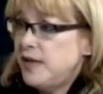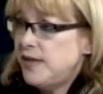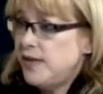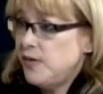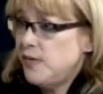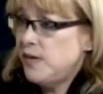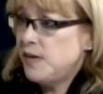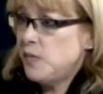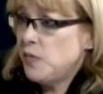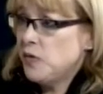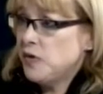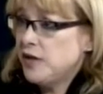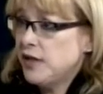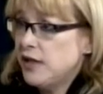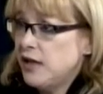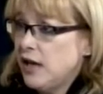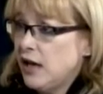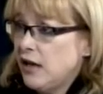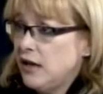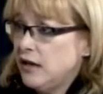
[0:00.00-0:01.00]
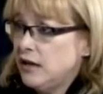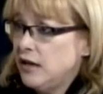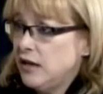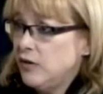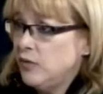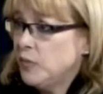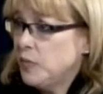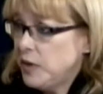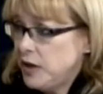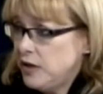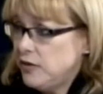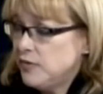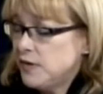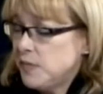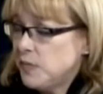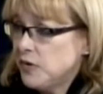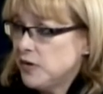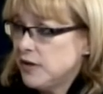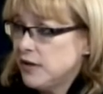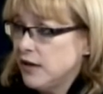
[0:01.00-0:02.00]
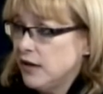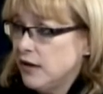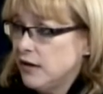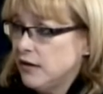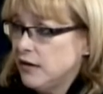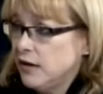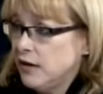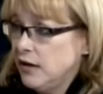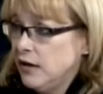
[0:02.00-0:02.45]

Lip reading: Sue's personality or Peter's personality.